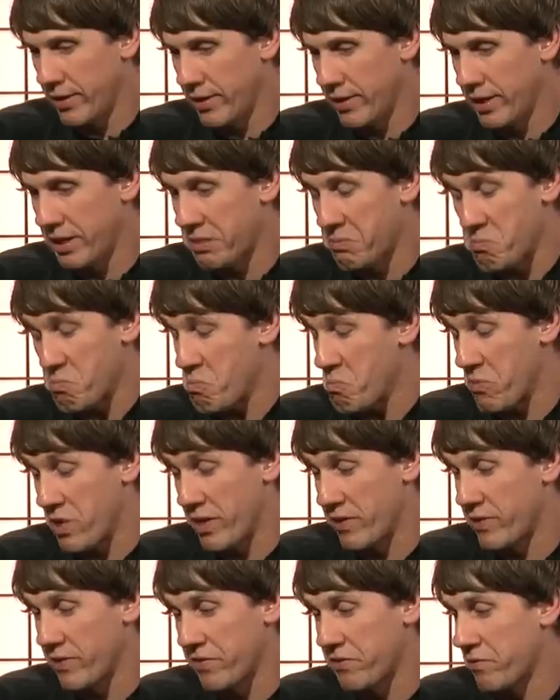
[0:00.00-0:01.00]
like,
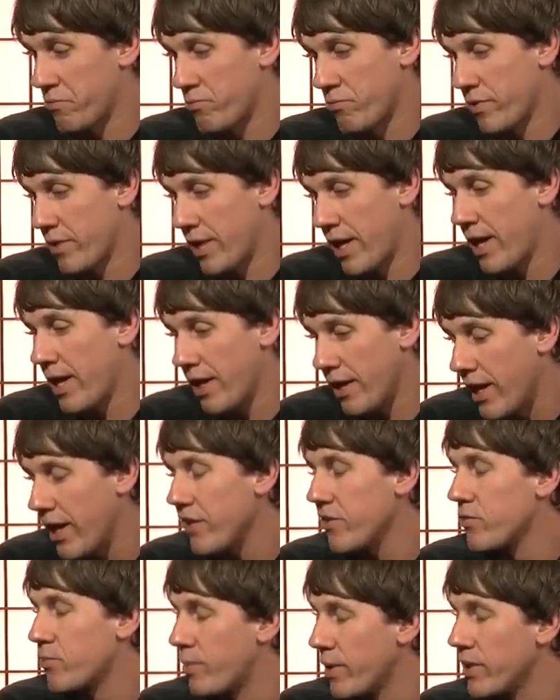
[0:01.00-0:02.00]
it's just that,
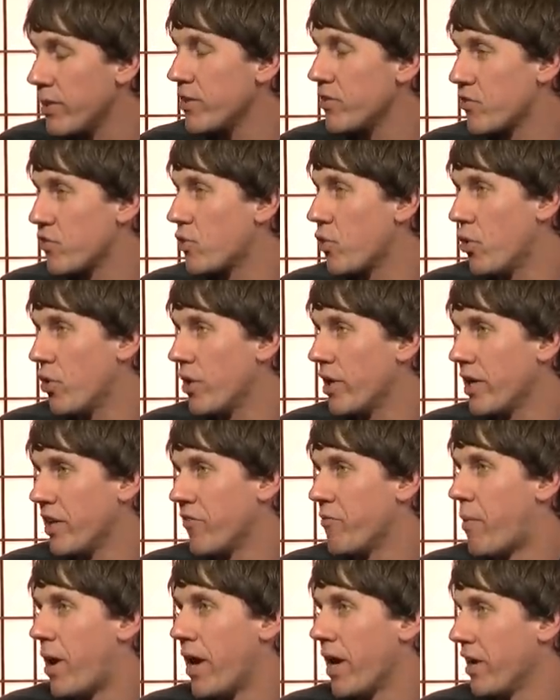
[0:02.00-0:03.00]
that has been the story
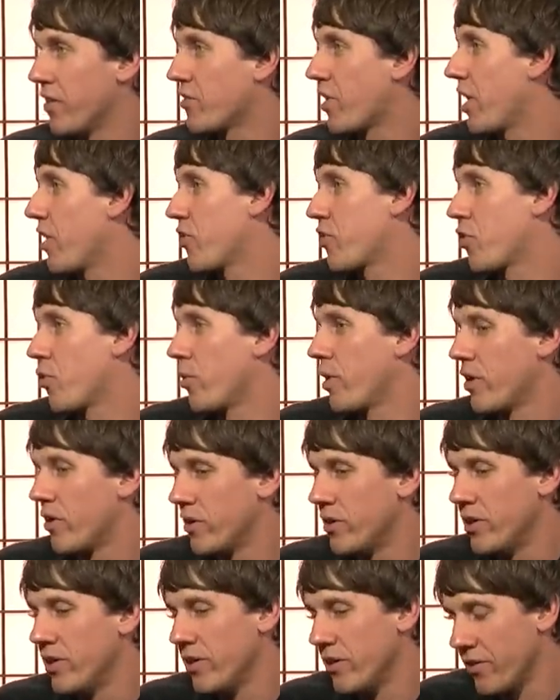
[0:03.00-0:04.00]
of my entire career.
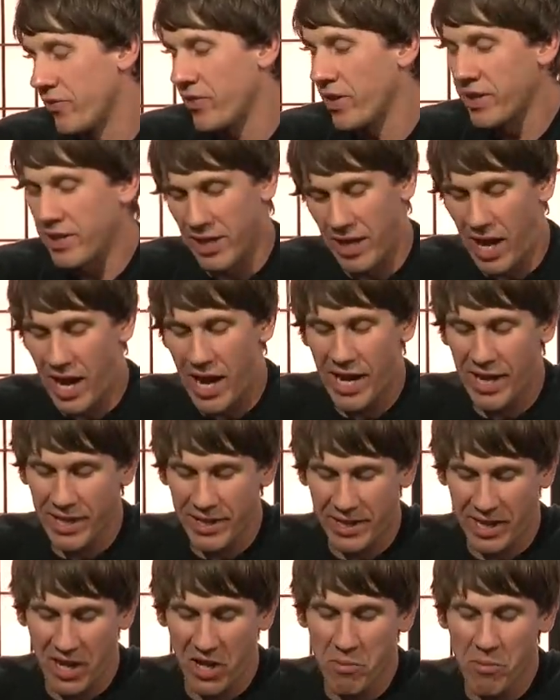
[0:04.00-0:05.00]
The thing that
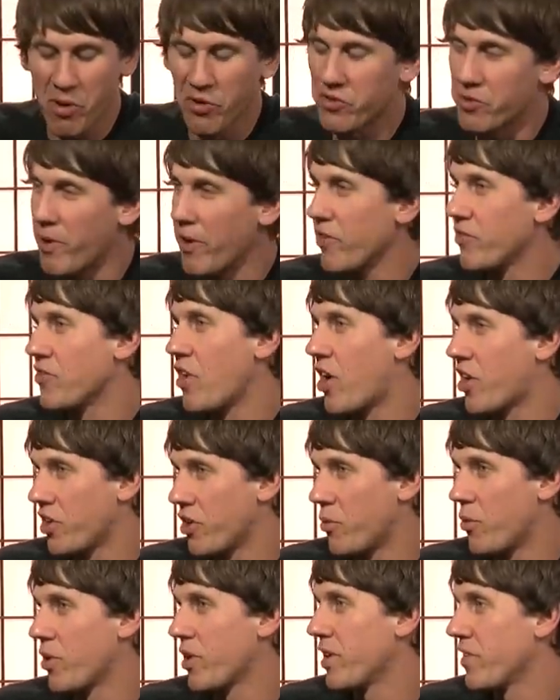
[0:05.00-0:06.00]
I care most about is not
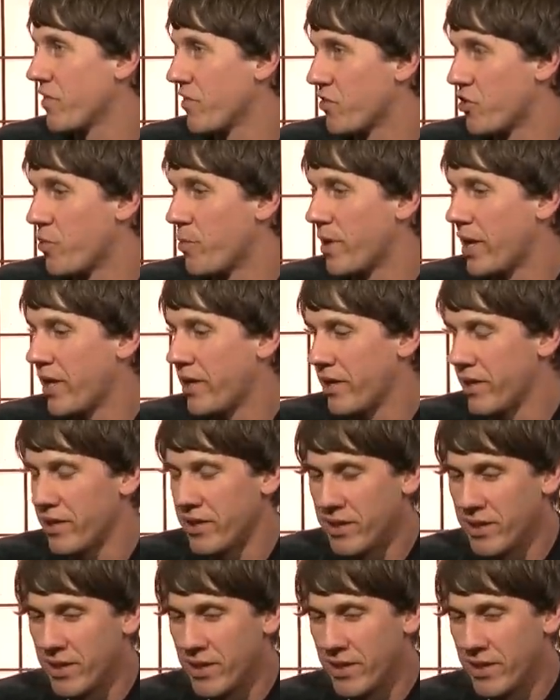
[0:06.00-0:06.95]
going to work. It's a stupid idea.